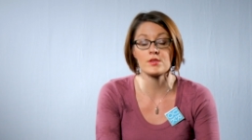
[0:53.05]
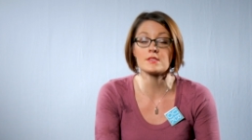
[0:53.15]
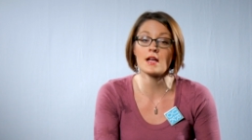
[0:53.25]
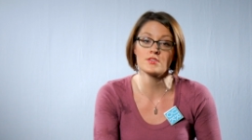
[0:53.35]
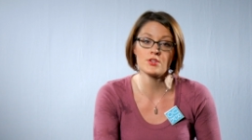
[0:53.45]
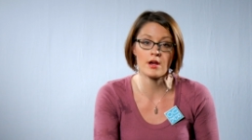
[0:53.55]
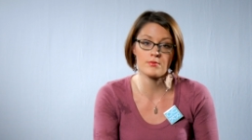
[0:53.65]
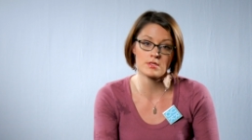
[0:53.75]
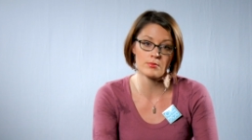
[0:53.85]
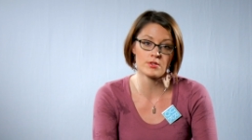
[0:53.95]
this last year I
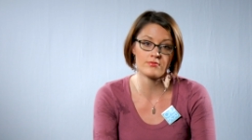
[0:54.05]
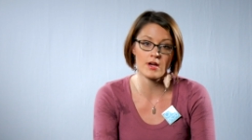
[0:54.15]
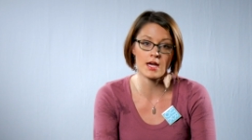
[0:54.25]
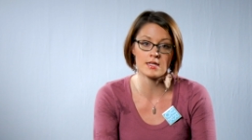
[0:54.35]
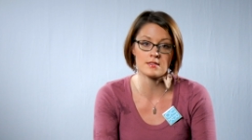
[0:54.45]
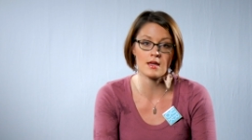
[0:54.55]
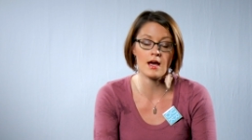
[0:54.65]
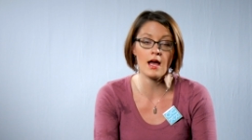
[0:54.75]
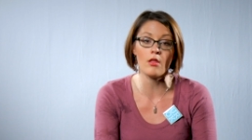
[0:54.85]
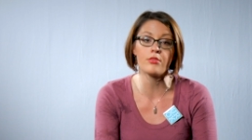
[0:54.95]
was able to find
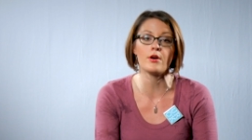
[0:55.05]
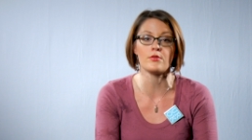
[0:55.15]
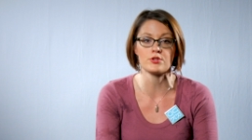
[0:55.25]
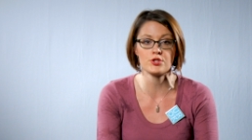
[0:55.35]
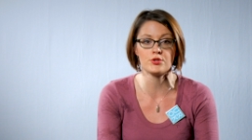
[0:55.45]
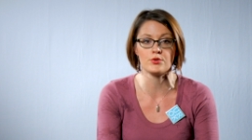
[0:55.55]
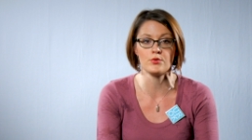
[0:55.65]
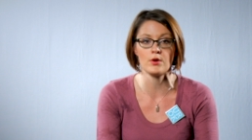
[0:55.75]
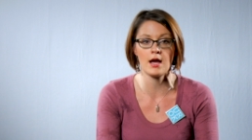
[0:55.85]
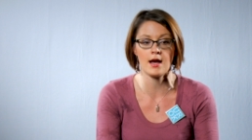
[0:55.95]
a health coach
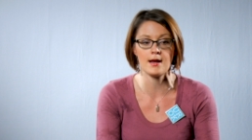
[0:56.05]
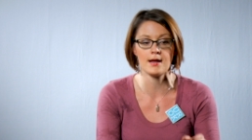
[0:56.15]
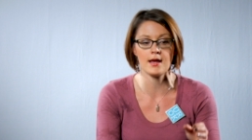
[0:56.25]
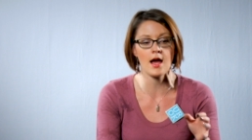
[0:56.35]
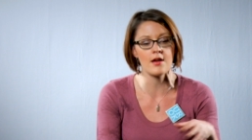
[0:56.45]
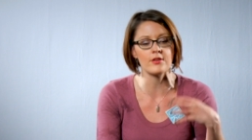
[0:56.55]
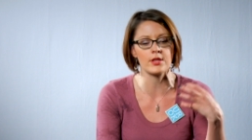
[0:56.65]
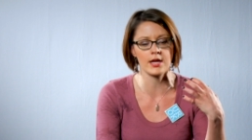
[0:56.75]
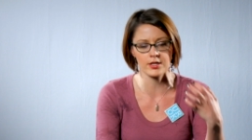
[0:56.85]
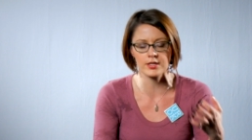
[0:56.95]
who I felt
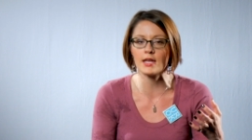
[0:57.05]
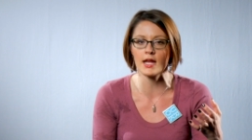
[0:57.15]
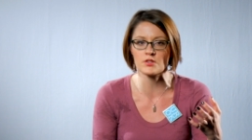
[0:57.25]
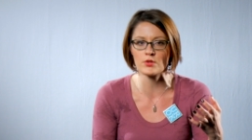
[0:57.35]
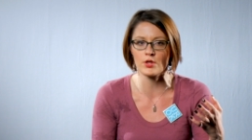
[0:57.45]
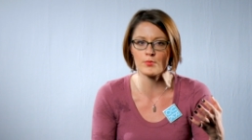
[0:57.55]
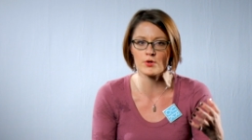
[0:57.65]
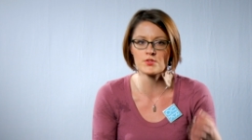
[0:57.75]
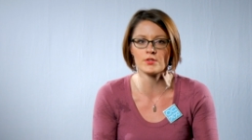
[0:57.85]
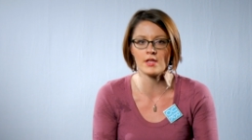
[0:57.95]
like I could connect with on a
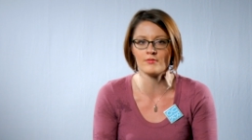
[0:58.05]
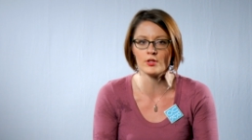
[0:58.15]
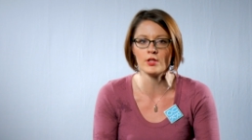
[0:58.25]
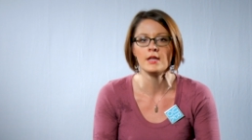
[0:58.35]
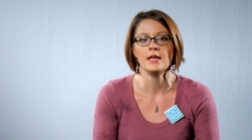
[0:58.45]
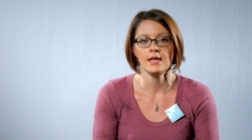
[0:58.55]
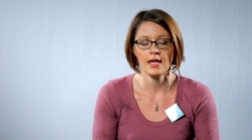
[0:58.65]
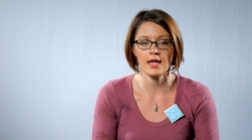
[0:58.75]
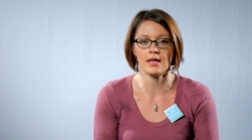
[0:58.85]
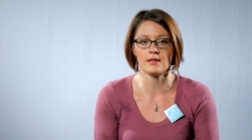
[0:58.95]
personal level,
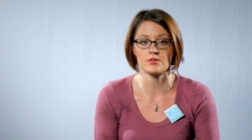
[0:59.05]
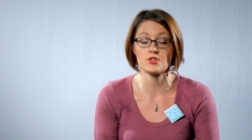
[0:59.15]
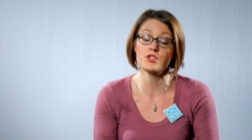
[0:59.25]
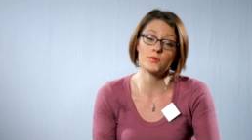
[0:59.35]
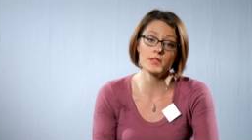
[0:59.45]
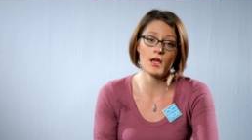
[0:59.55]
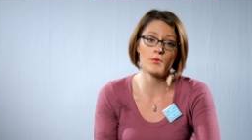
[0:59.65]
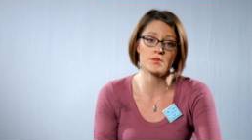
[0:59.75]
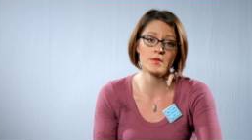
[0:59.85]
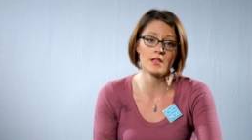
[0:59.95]
and she really
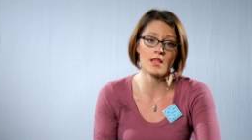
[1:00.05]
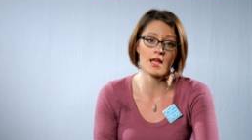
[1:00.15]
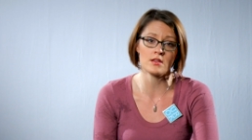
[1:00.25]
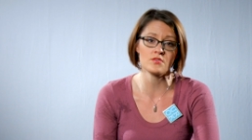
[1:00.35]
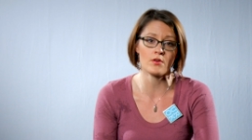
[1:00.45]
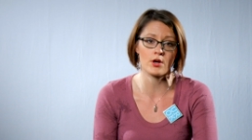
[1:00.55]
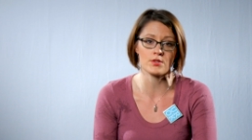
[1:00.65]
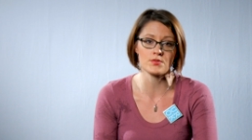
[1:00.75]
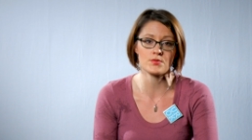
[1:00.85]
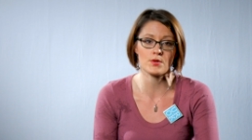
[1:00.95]
helped me a lot as far as